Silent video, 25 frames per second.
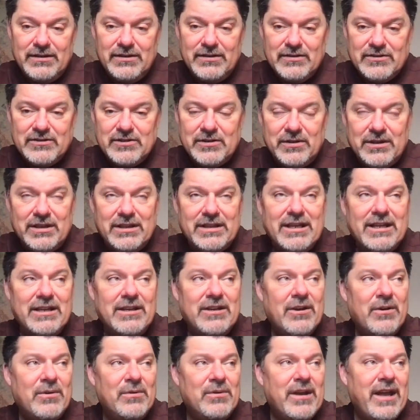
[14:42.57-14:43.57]
so that they
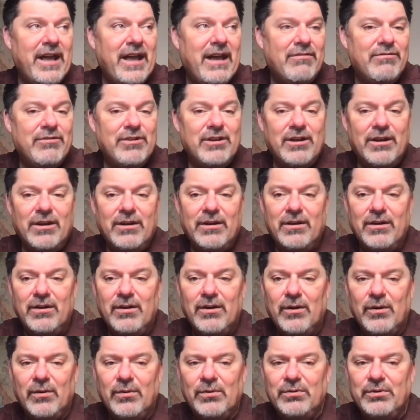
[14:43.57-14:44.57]
don't have to
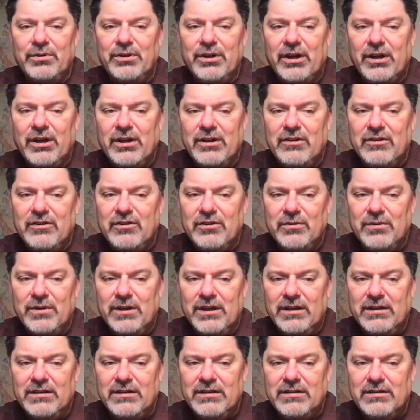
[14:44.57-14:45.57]
hold on to
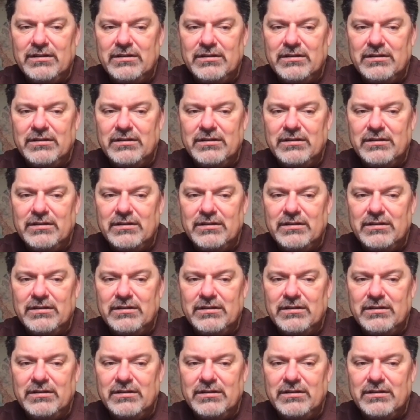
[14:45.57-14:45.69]
it,